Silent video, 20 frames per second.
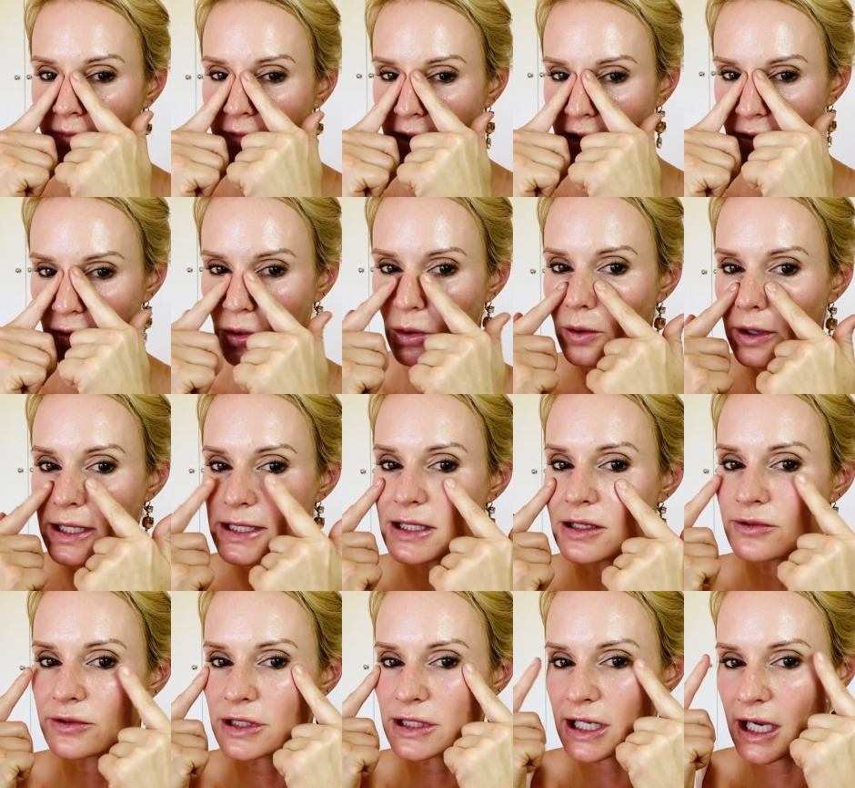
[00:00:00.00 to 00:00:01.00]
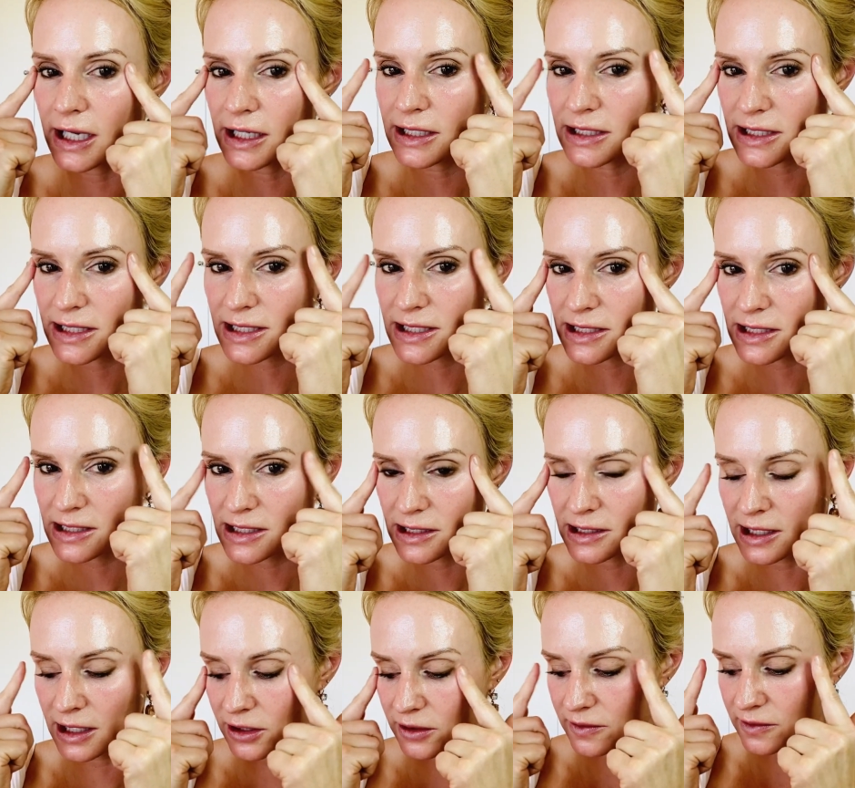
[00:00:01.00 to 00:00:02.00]
it always irritates,
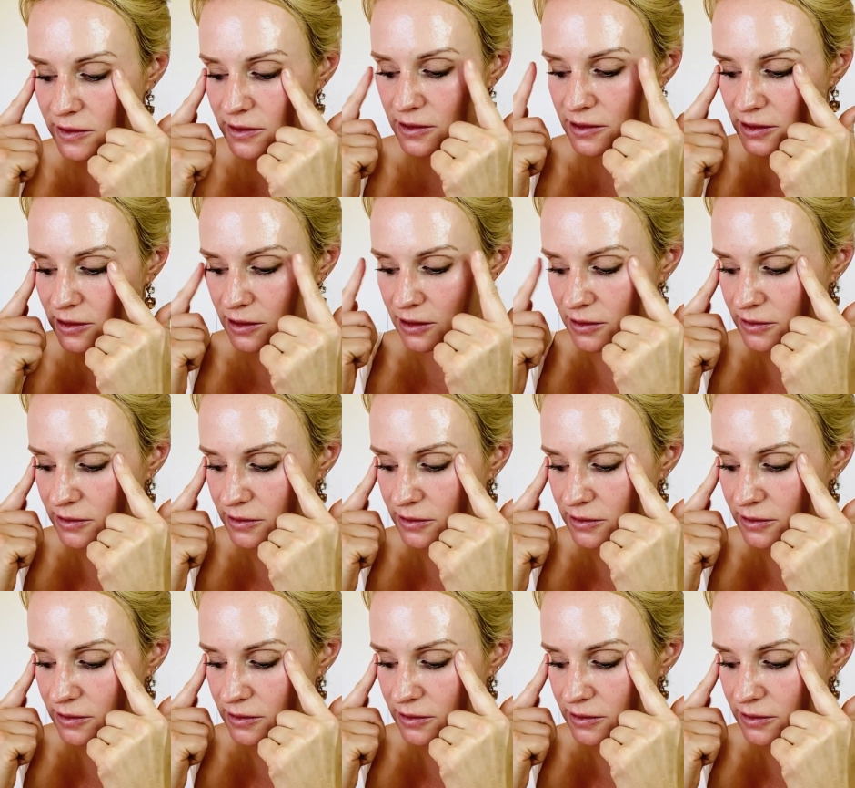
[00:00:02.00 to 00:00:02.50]
then